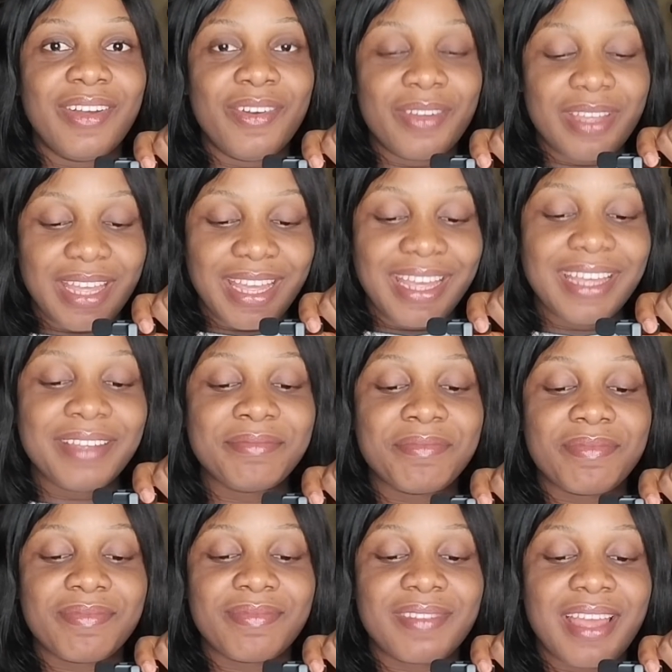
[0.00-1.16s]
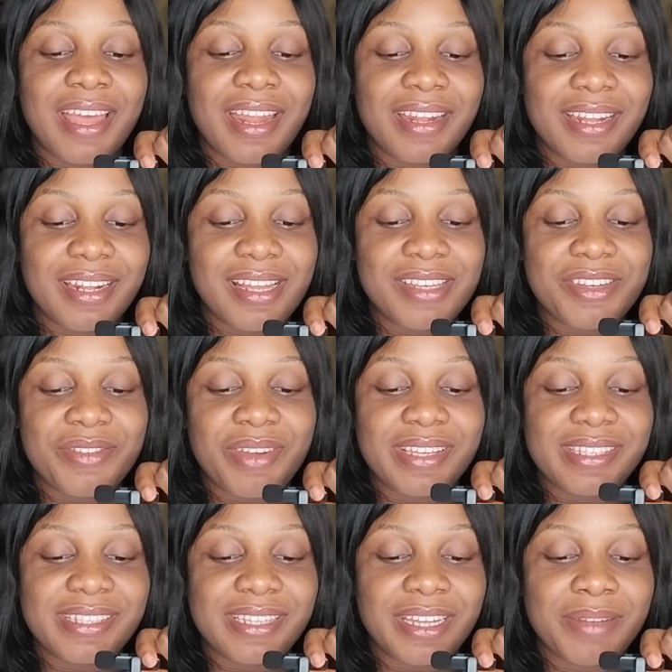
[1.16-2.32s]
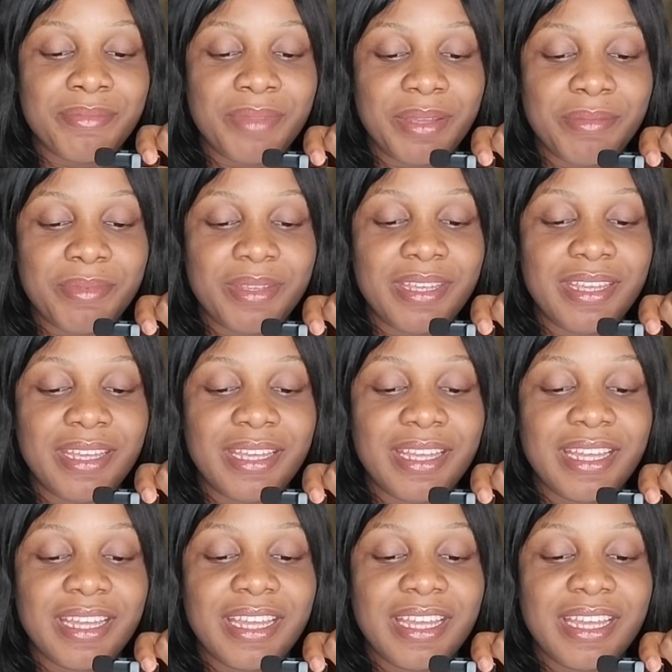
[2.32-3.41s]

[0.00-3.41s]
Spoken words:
Okay, another Nigerian said, maybe